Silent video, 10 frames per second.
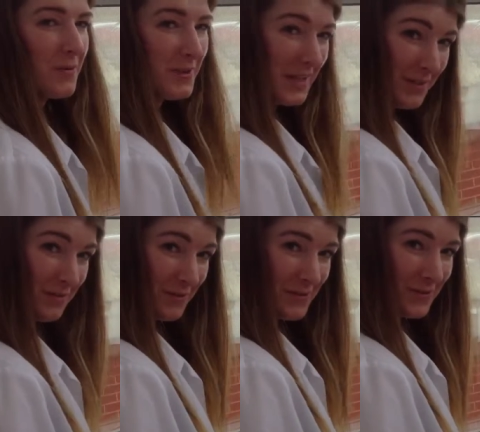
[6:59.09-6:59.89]
Well, thank you
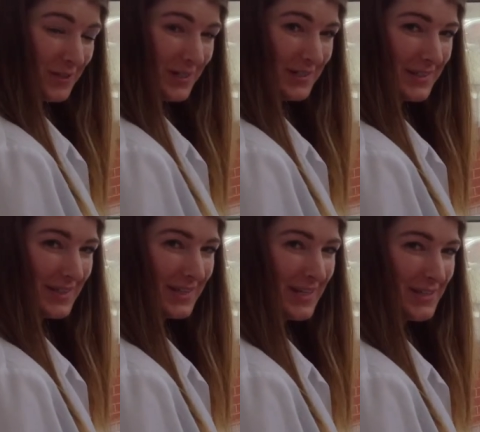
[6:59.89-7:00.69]
for joining Lily
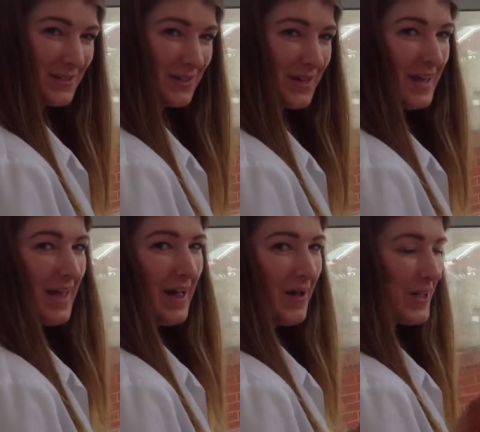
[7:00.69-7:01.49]
Laser
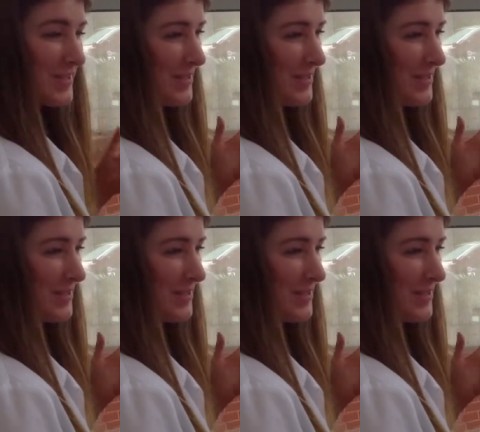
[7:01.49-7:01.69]
on the